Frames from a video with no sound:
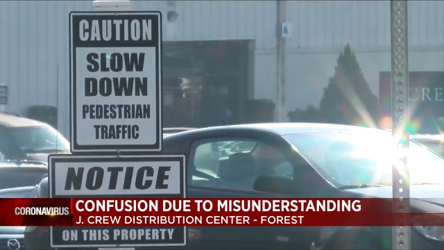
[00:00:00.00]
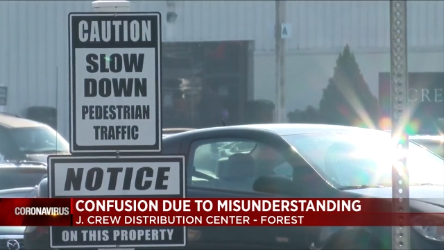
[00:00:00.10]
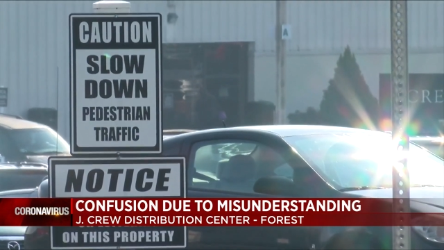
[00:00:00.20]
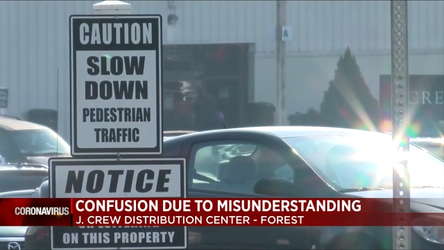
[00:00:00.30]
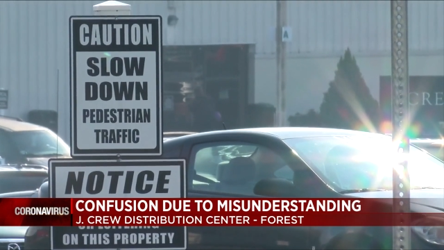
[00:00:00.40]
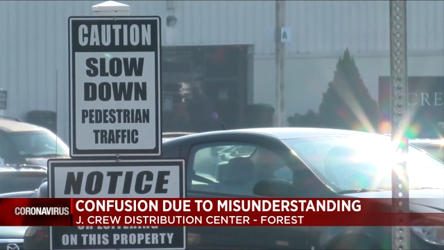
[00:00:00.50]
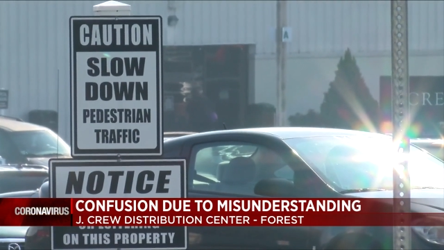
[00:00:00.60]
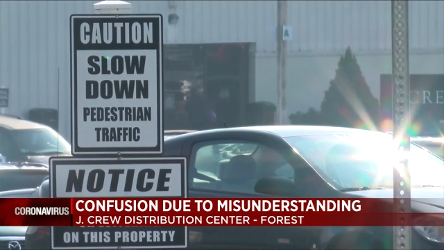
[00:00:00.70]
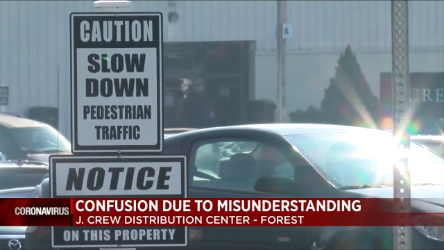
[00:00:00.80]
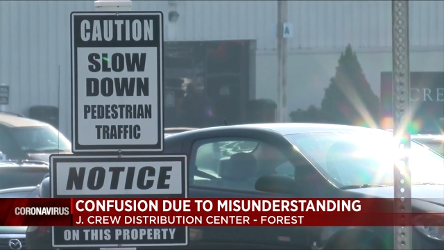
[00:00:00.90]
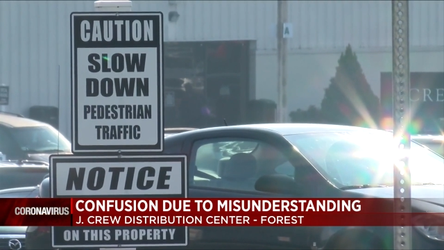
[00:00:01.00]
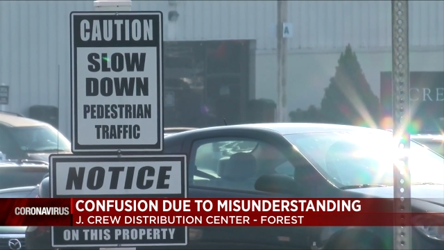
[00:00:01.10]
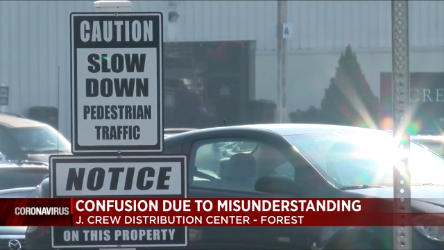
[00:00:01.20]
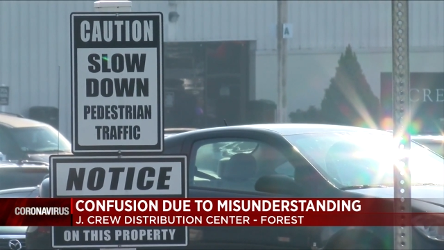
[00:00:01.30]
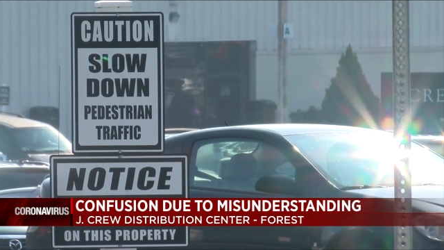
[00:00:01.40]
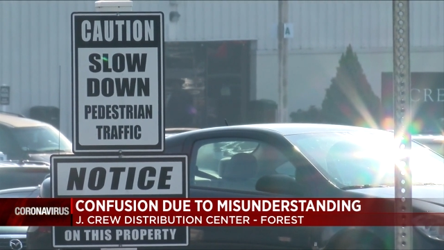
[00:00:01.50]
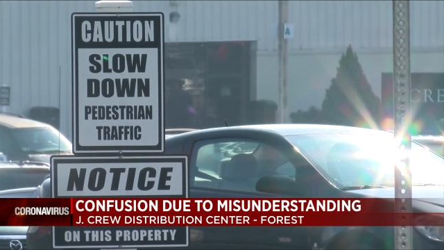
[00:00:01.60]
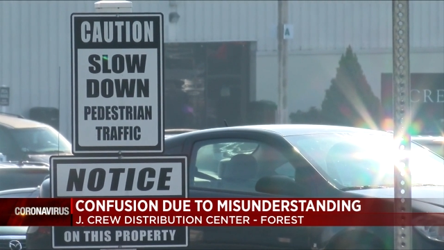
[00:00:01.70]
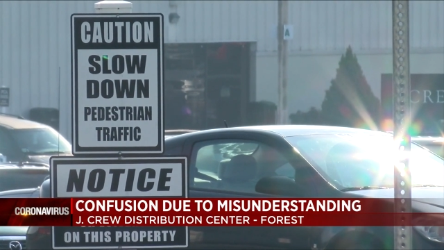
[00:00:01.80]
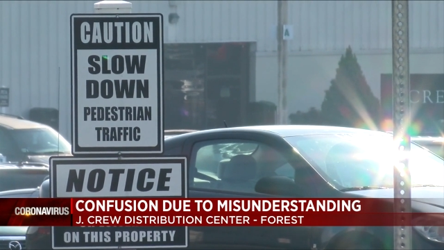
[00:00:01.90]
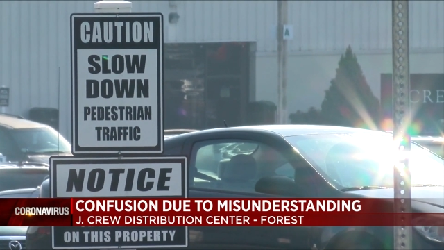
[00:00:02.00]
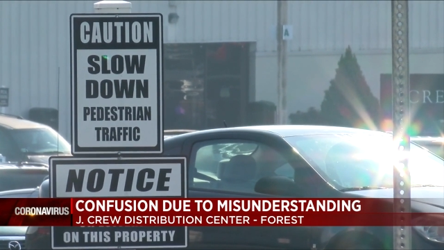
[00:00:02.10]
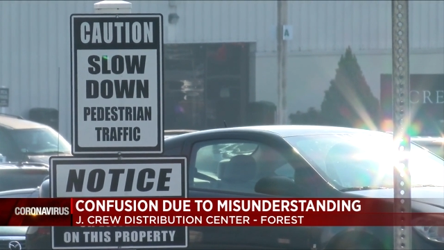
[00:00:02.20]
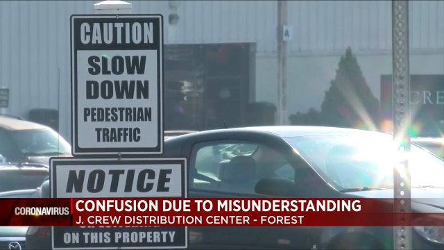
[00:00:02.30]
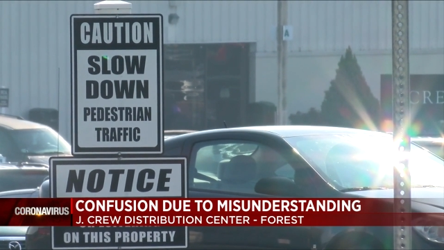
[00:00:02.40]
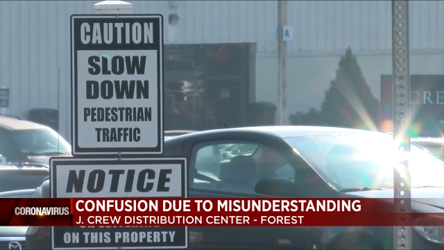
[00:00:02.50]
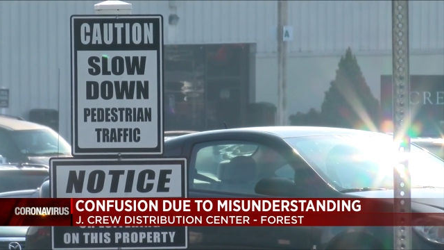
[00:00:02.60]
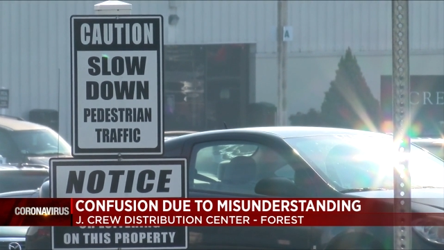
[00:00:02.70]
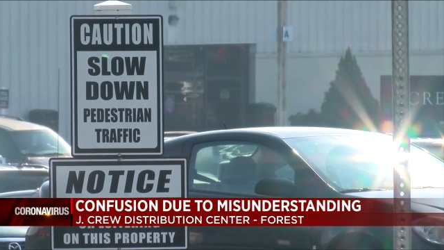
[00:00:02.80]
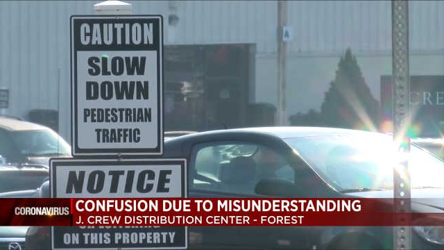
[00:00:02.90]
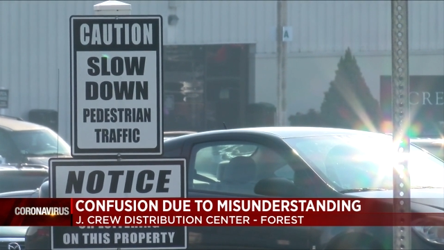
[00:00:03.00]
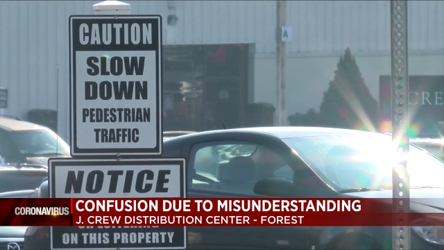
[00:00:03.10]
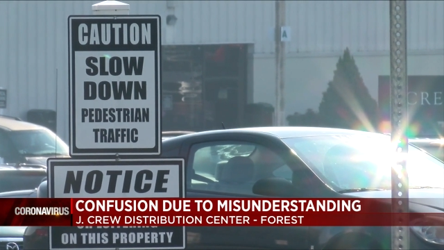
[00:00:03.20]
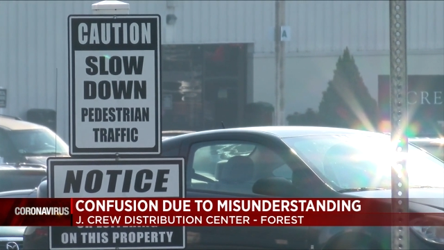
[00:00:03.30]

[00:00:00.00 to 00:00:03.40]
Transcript: Nobody's mouth can be seen.